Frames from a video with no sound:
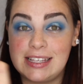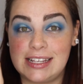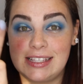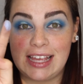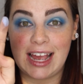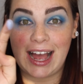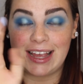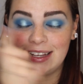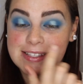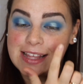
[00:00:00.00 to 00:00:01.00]
is the
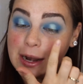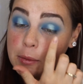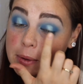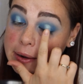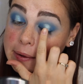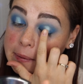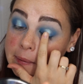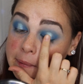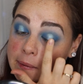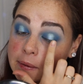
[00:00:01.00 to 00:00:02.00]
ice that I wanted.
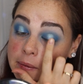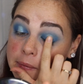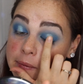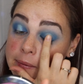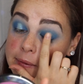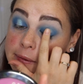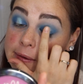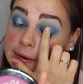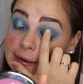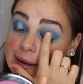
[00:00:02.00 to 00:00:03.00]
So I'm just
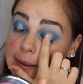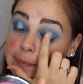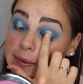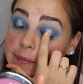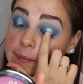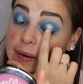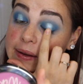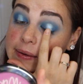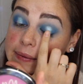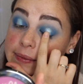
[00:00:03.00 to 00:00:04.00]
going to tap it
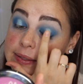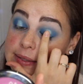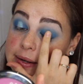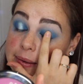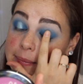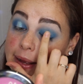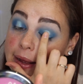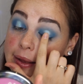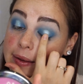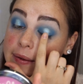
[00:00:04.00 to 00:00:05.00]
right down the center of my eye.